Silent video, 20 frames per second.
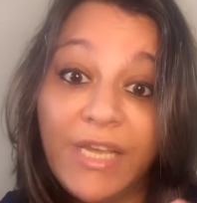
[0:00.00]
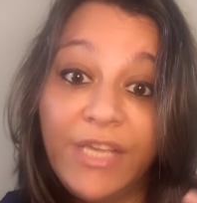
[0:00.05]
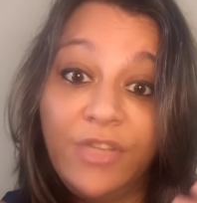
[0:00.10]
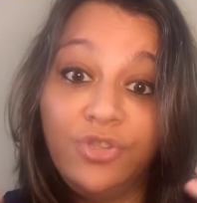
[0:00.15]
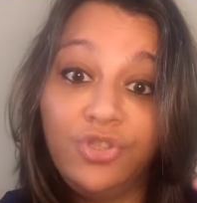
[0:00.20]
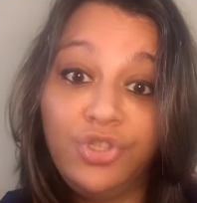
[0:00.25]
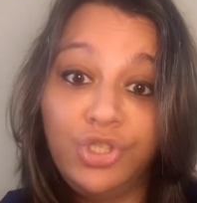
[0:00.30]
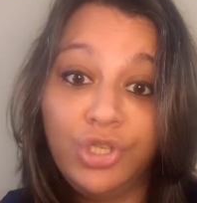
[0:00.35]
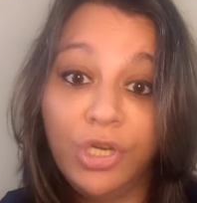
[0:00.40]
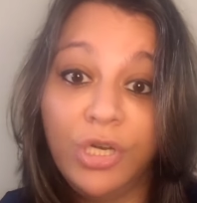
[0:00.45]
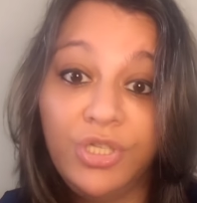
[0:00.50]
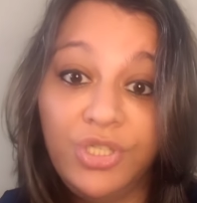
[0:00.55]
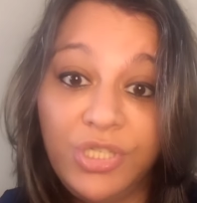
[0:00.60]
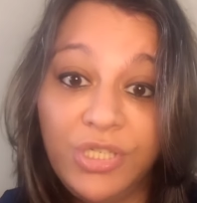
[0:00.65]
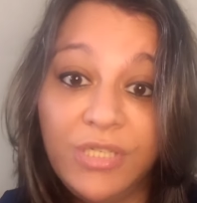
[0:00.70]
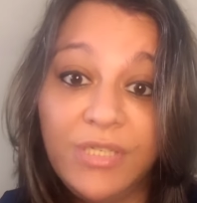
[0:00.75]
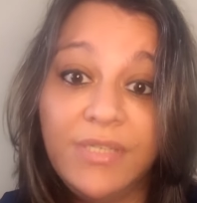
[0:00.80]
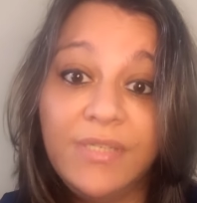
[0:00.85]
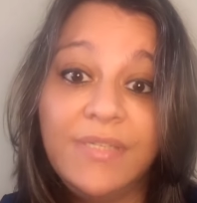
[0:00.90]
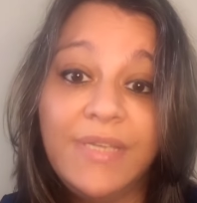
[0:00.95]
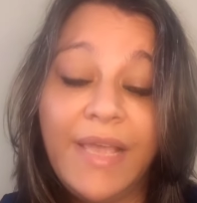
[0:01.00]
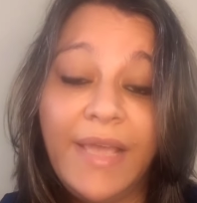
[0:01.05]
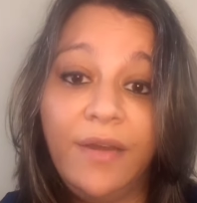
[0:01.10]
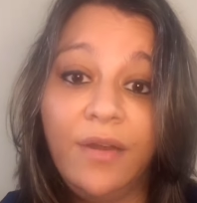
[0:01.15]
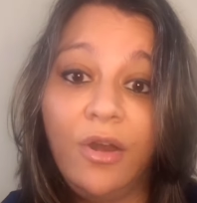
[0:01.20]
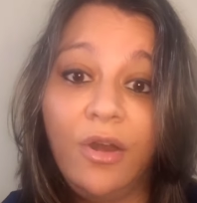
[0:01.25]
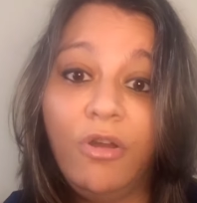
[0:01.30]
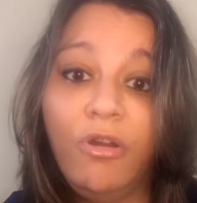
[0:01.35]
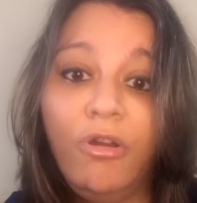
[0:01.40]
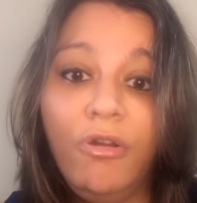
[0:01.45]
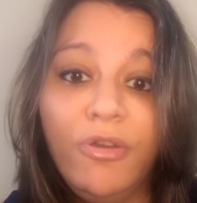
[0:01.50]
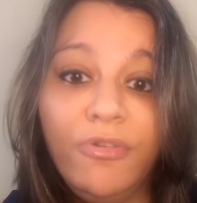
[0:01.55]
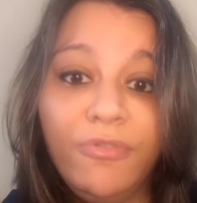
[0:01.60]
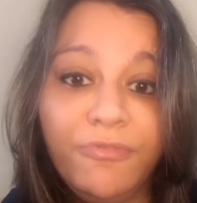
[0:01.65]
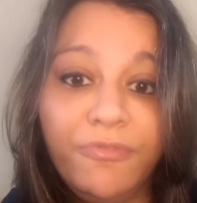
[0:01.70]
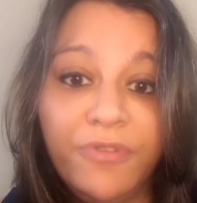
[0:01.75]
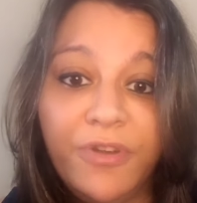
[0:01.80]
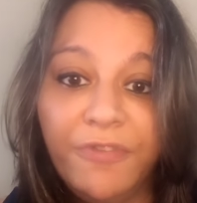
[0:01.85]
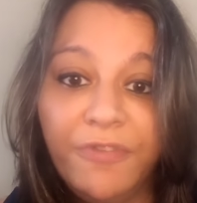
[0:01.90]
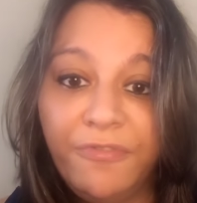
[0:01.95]
in churches and a lot
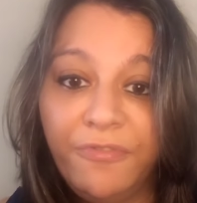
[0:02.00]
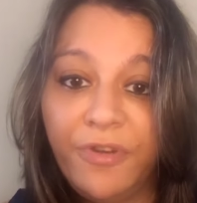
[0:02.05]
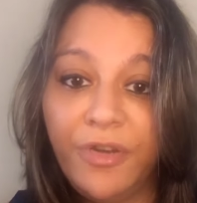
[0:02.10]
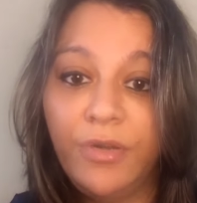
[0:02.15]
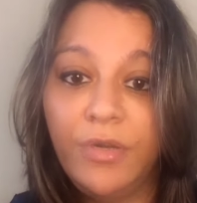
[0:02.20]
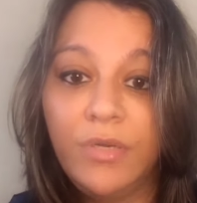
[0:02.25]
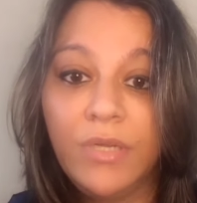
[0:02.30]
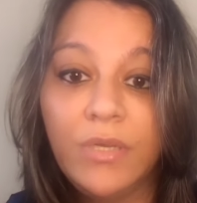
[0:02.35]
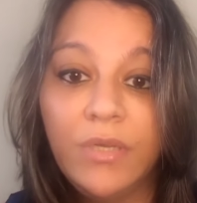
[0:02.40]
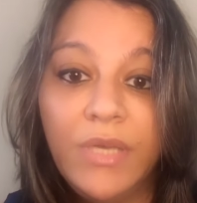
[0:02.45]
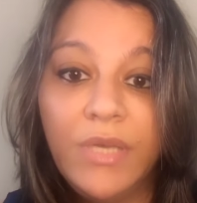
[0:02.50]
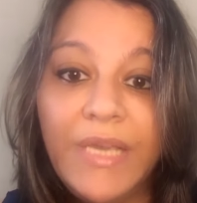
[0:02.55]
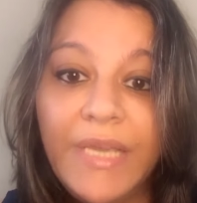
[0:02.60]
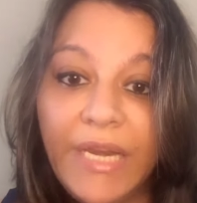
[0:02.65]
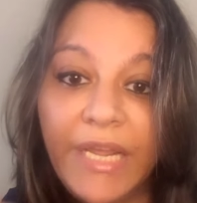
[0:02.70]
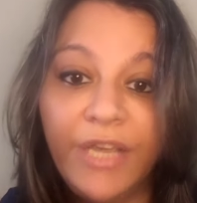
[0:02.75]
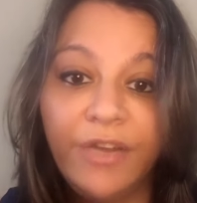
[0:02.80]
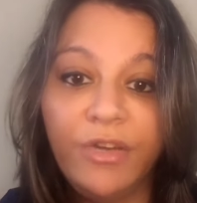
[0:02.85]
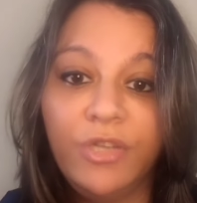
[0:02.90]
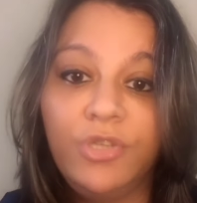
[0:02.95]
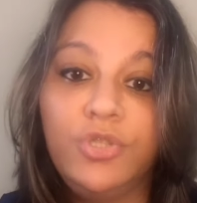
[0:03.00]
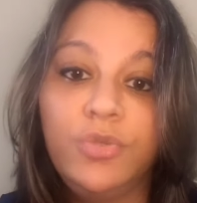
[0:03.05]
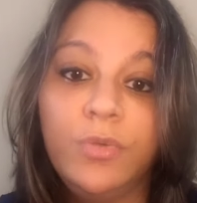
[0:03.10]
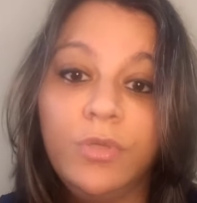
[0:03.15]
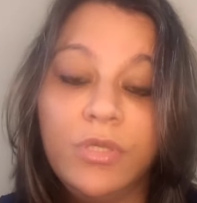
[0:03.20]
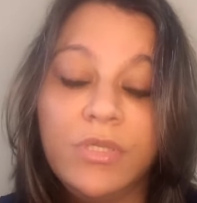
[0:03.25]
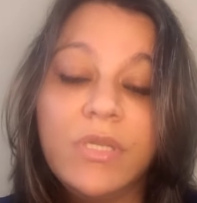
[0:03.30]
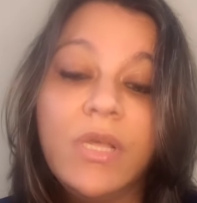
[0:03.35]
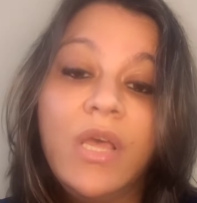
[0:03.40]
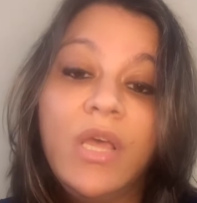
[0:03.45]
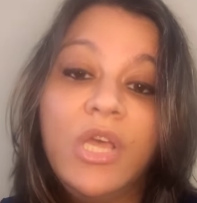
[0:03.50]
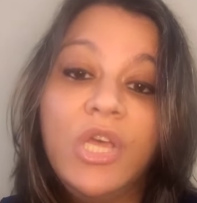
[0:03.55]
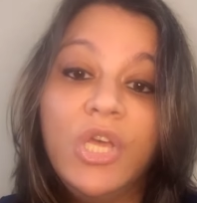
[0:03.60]
of different healing rituals.